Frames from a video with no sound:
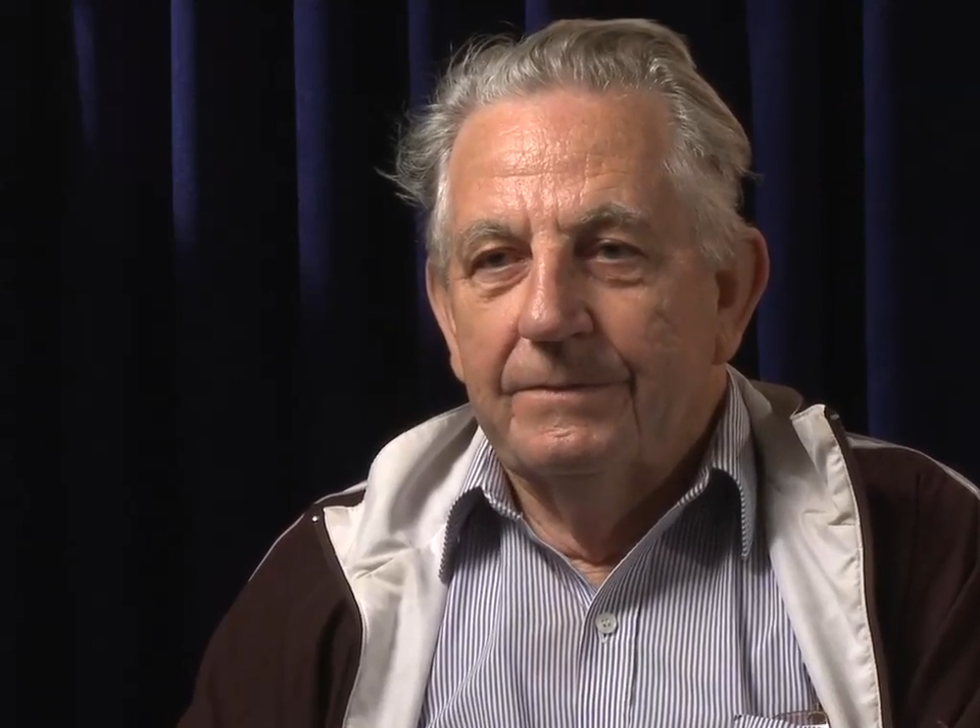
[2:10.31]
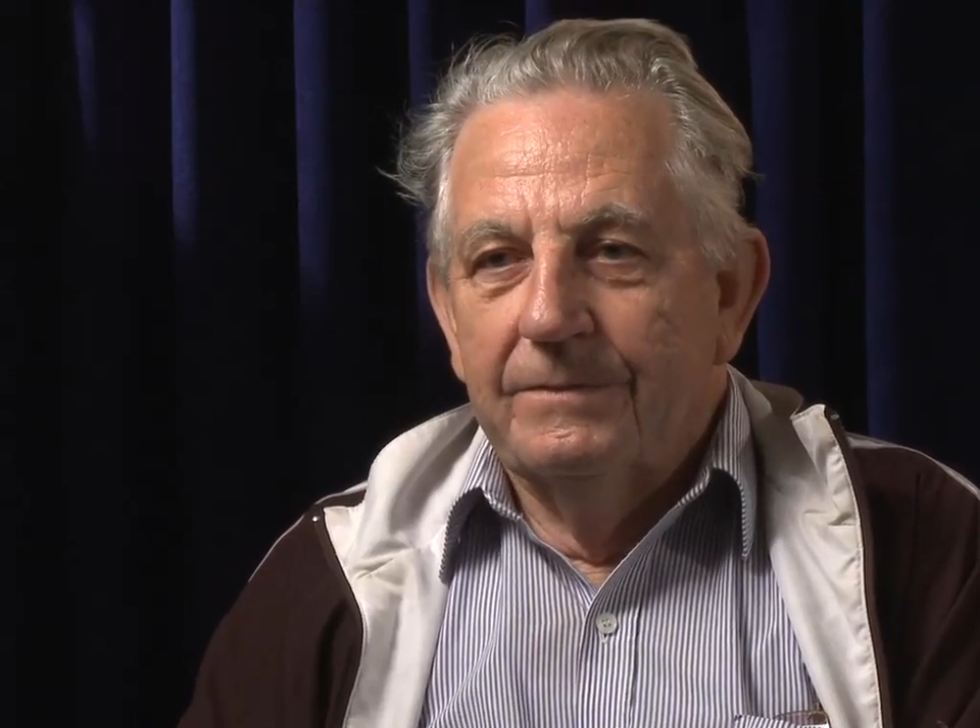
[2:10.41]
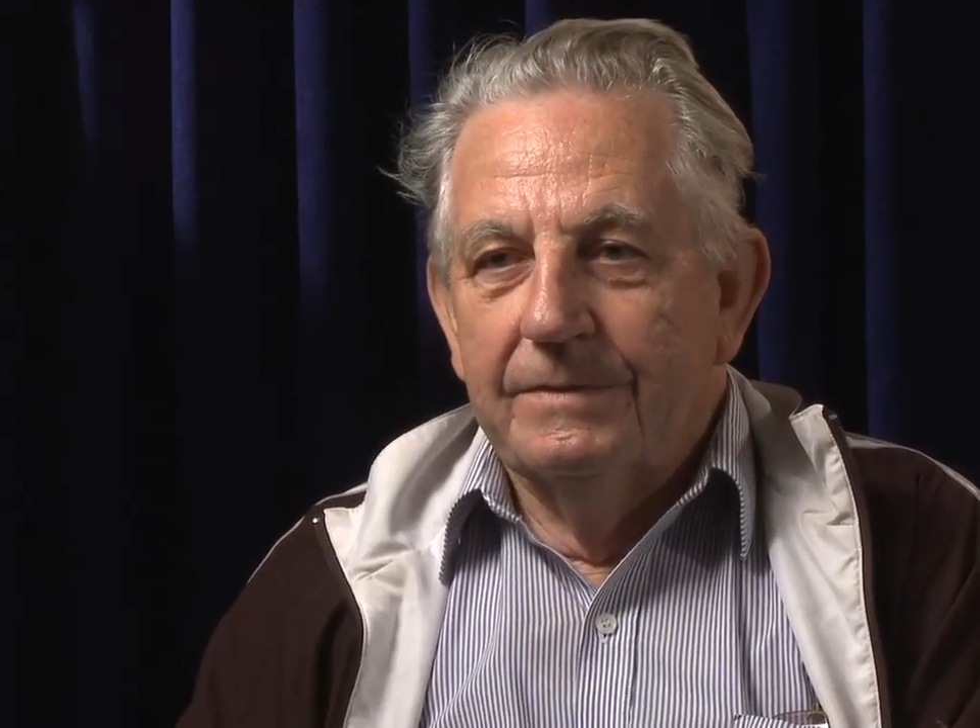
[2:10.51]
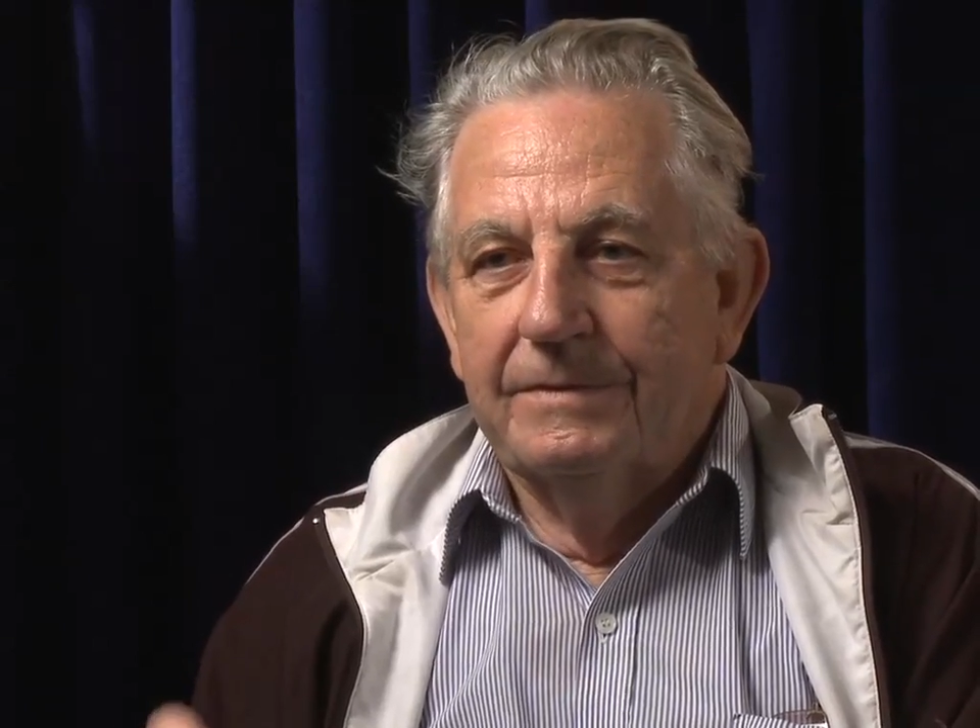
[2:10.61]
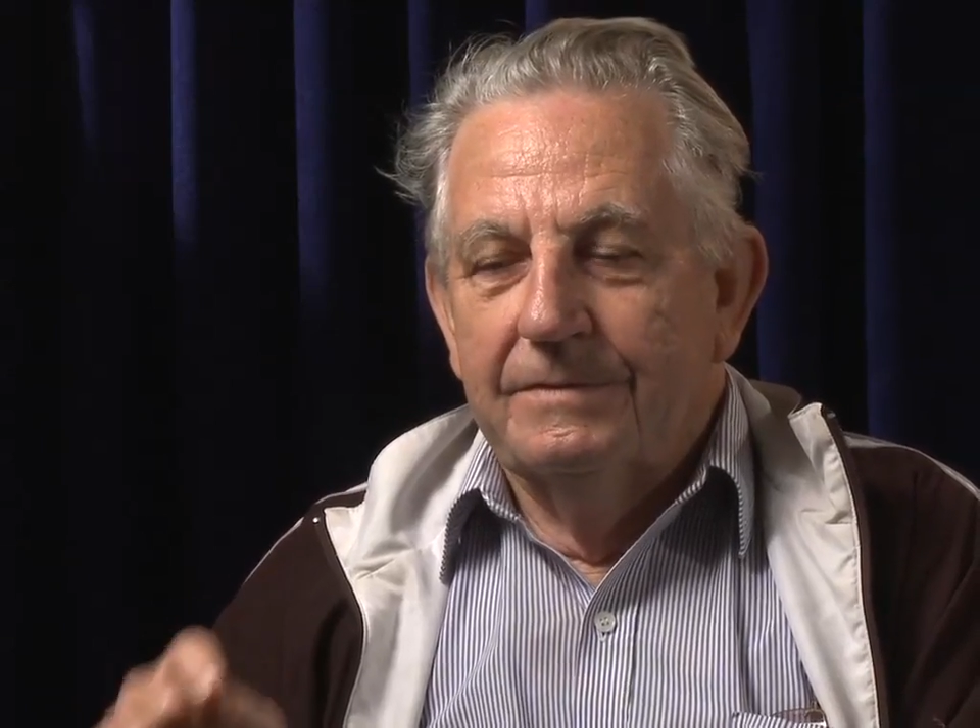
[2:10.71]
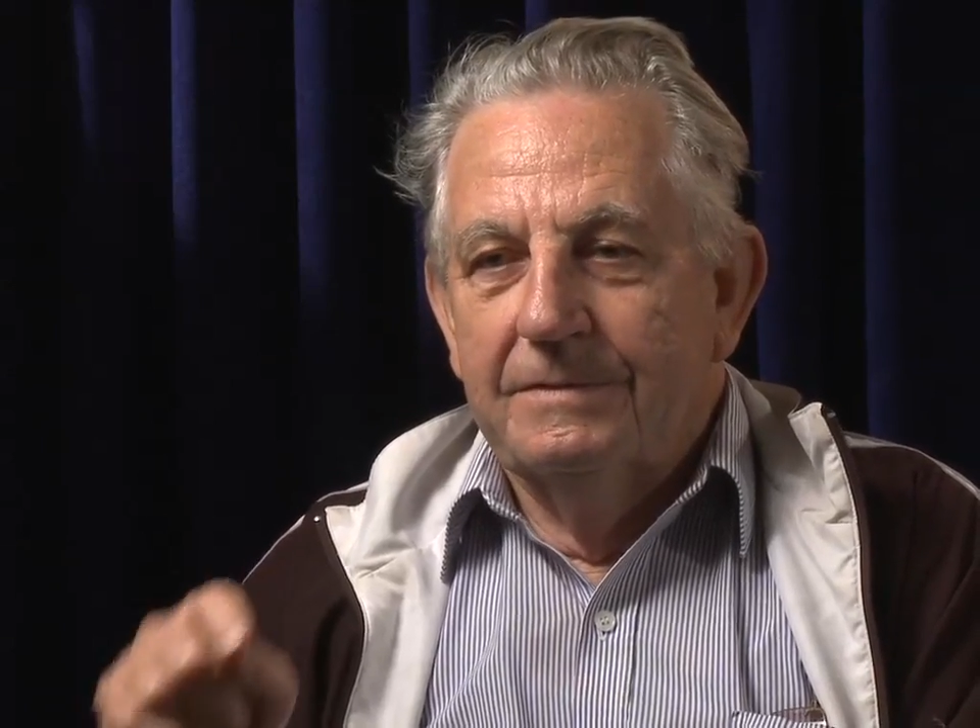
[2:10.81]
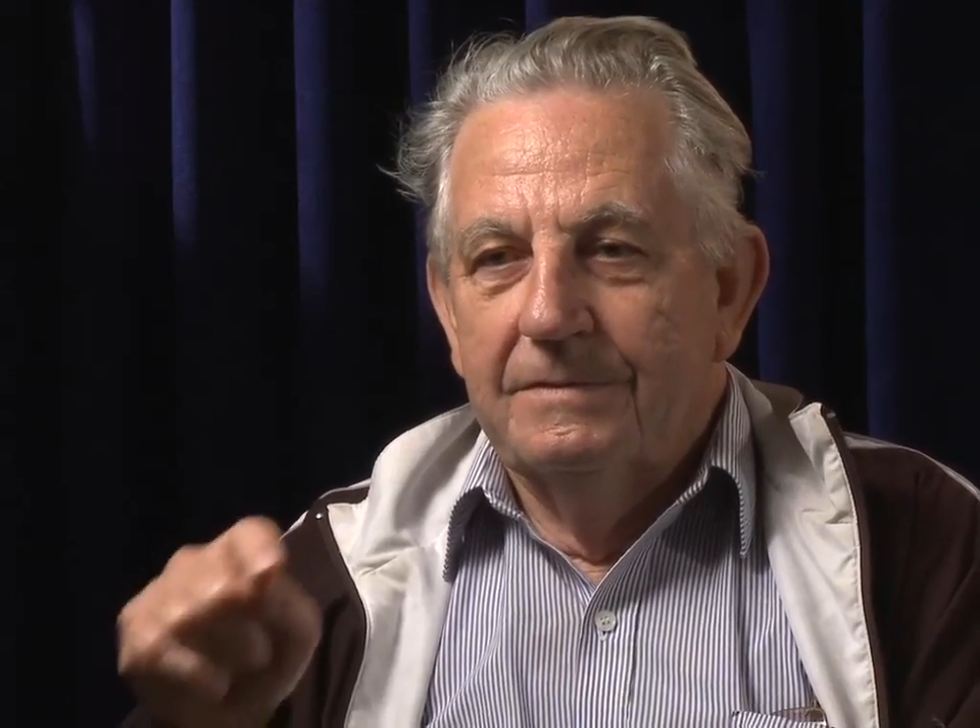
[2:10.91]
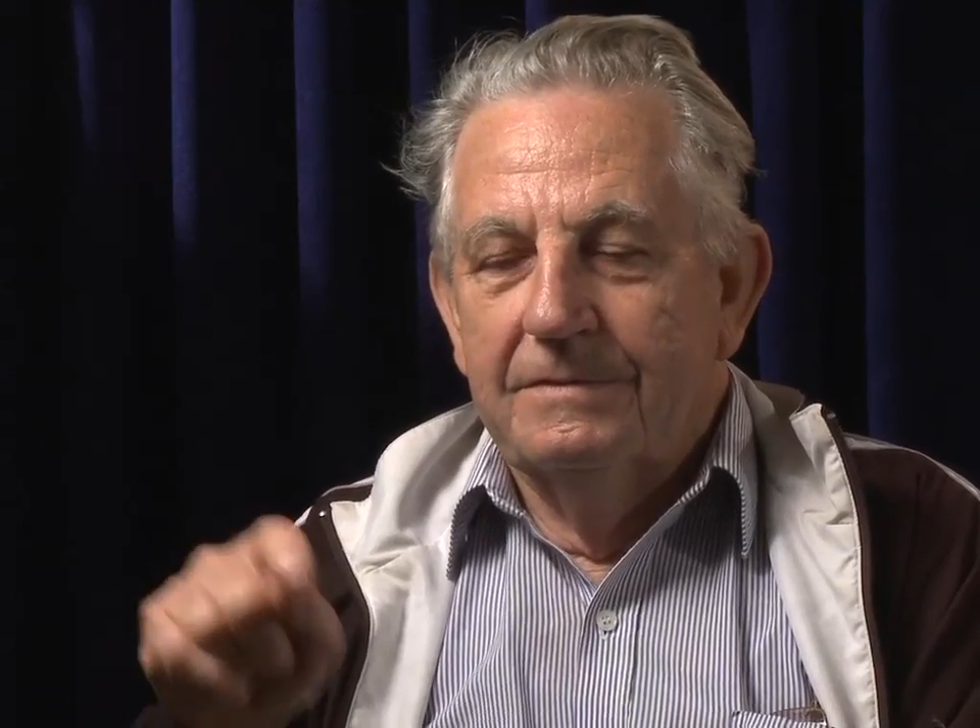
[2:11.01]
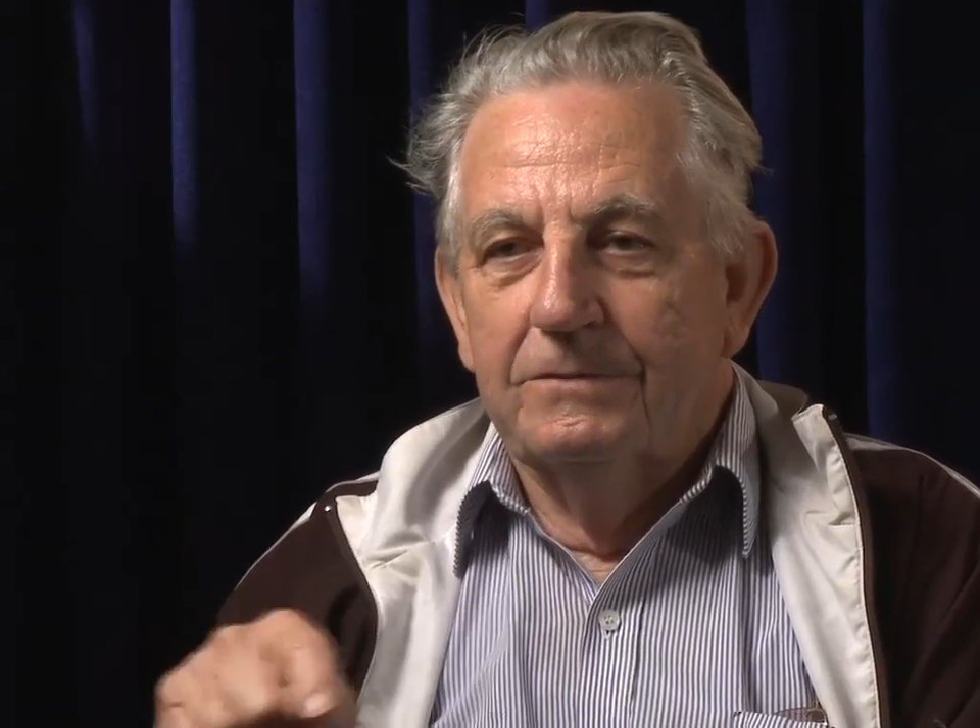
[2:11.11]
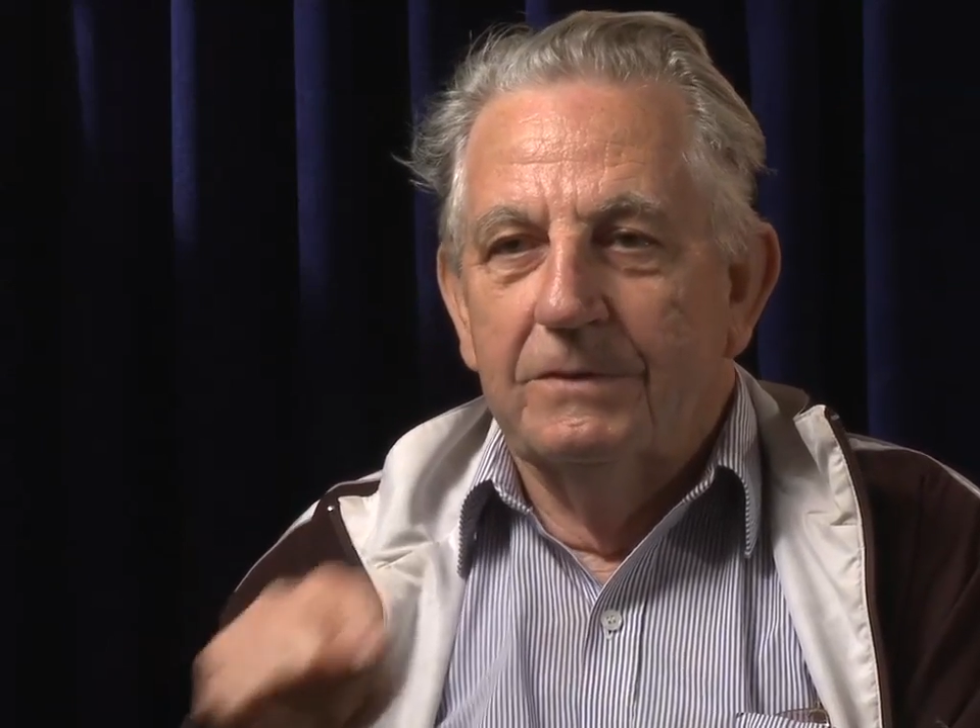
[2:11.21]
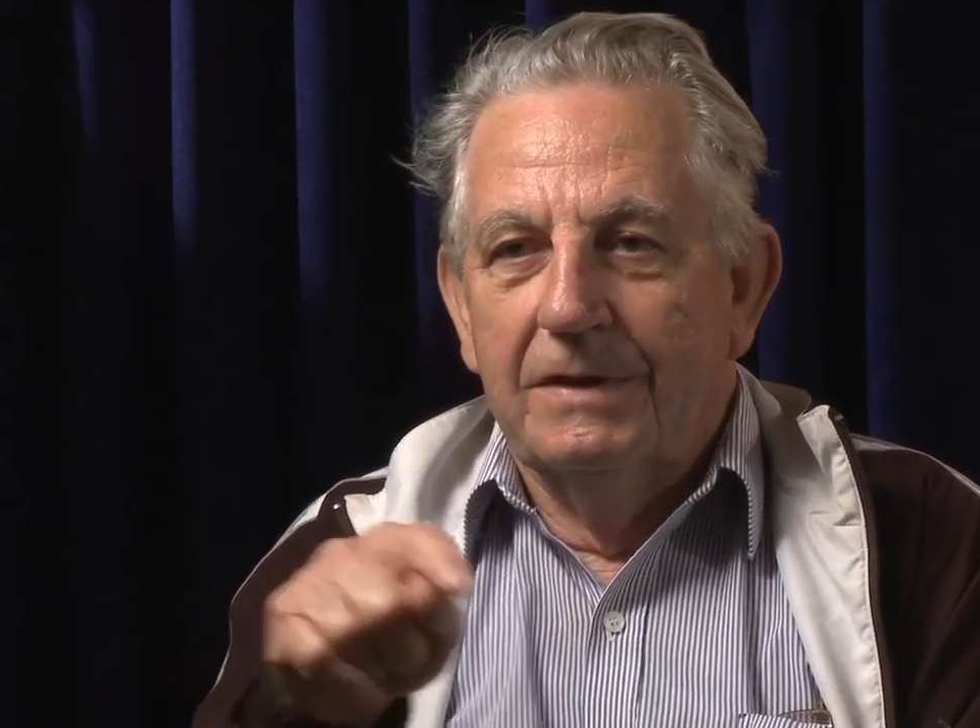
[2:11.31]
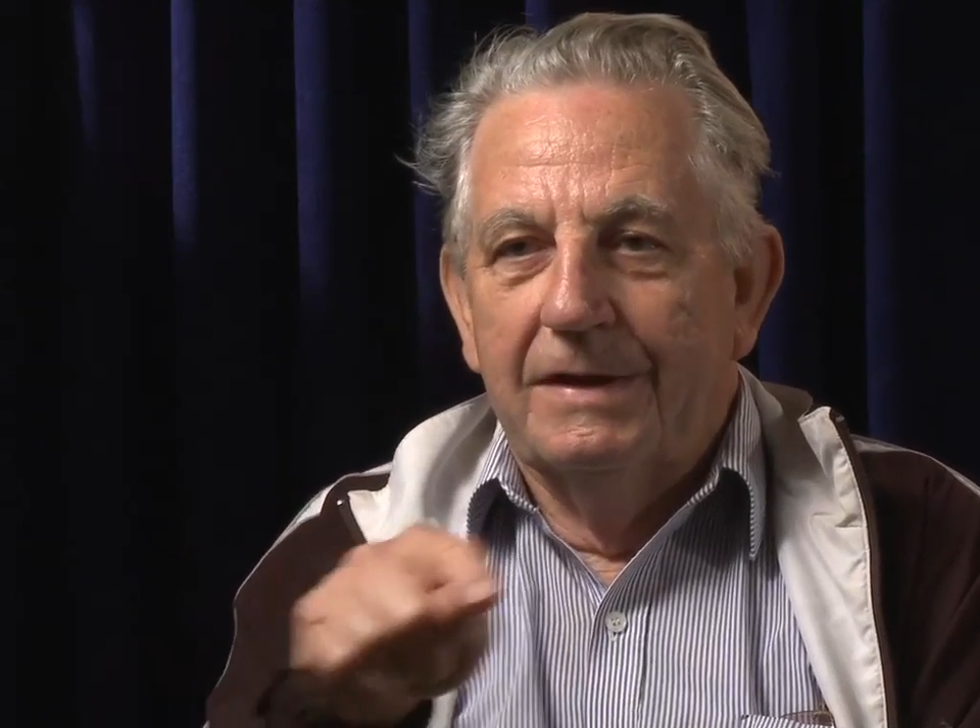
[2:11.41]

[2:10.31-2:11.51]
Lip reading: with drill